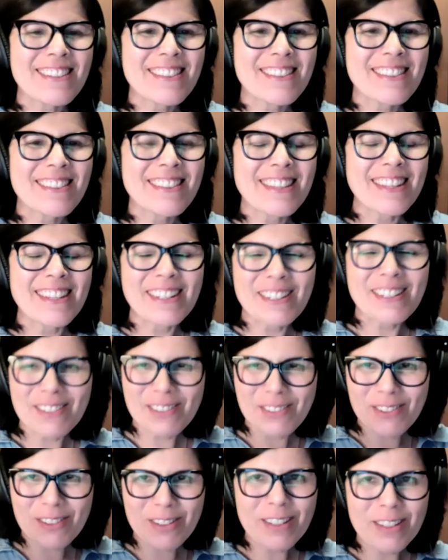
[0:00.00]
They
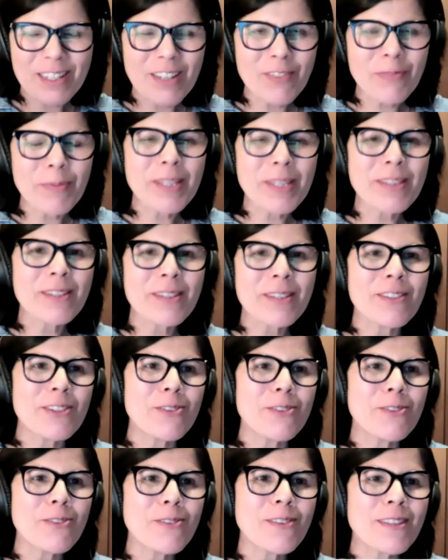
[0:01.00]
gave me the
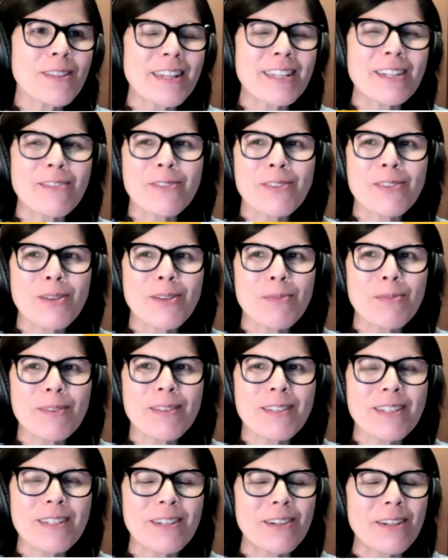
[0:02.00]
news and it was
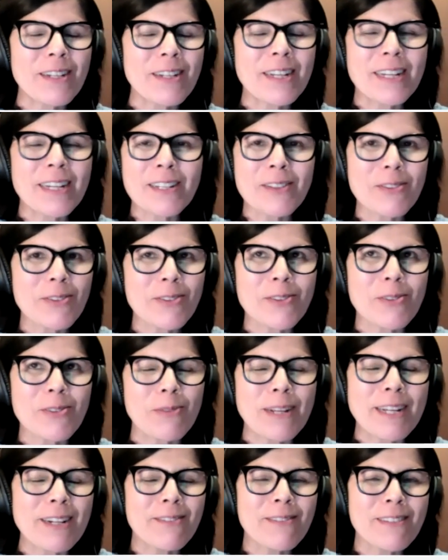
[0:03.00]
almost, you know, I kind of looked
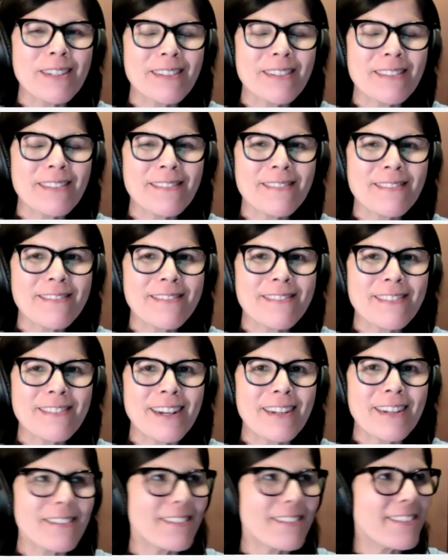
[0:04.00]
around and
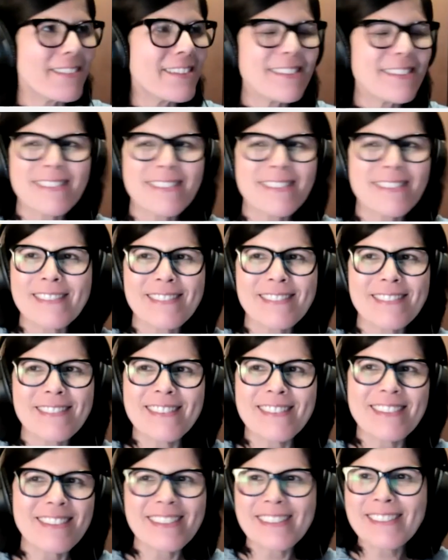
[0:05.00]
thought,
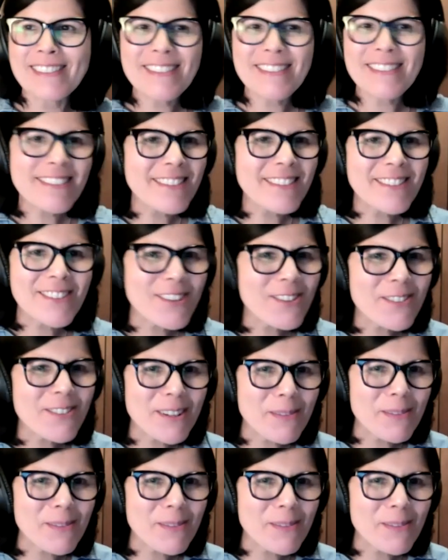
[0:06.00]
is this a joke?